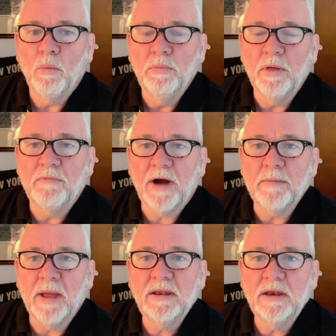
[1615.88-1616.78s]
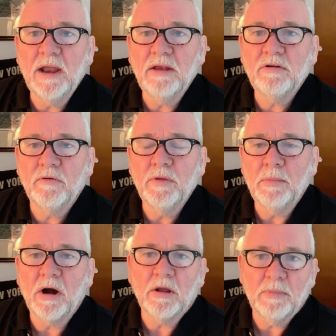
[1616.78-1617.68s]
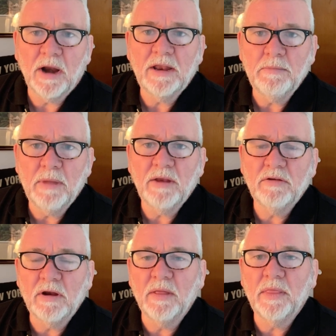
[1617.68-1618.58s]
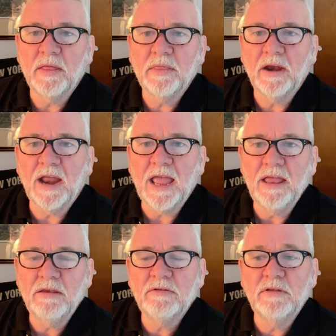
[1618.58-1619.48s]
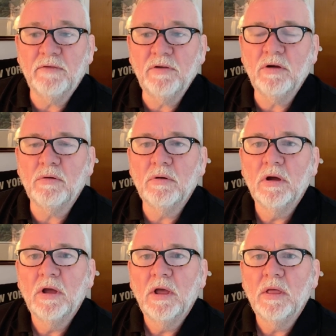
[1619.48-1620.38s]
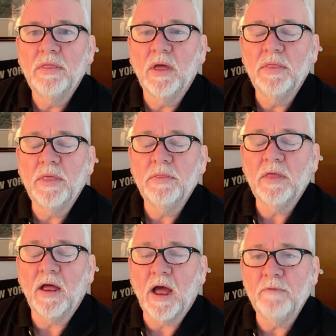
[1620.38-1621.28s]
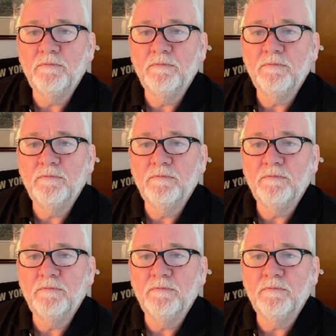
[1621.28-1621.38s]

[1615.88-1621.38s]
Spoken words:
the fragmented nature of the market, but I did mention it, that it is difficult. That a